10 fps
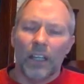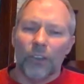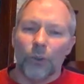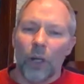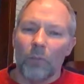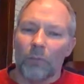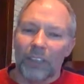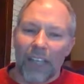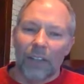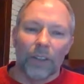A drum
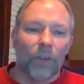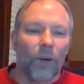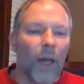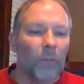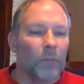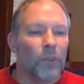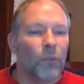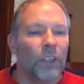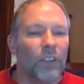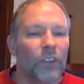sat on the ground
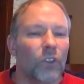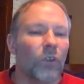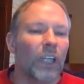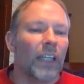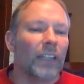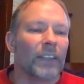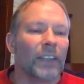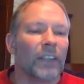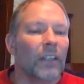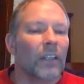between his 2
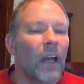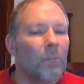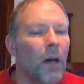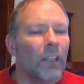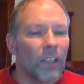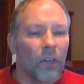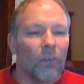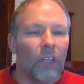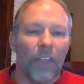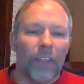legs. A
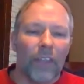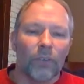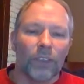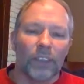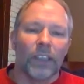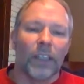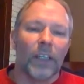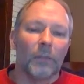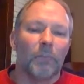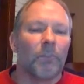bongo, I think was its
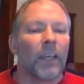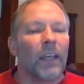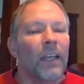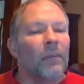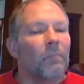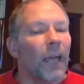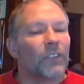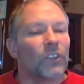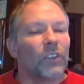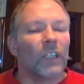name.
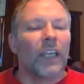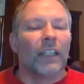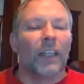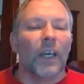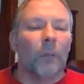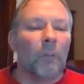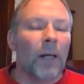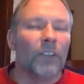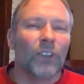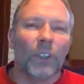Bastian hit and
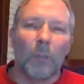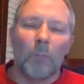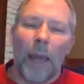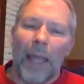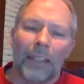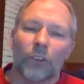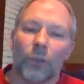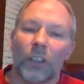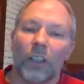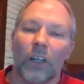punched and he banged
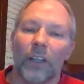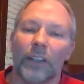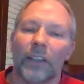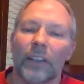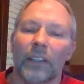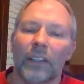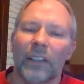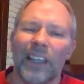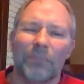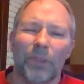really hard.
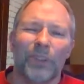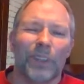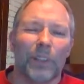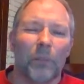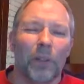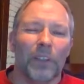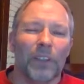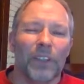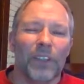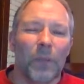Not music, but
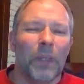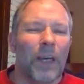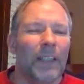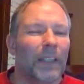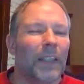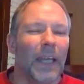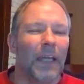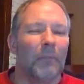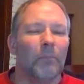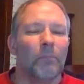some kind of
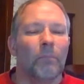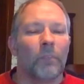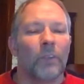game.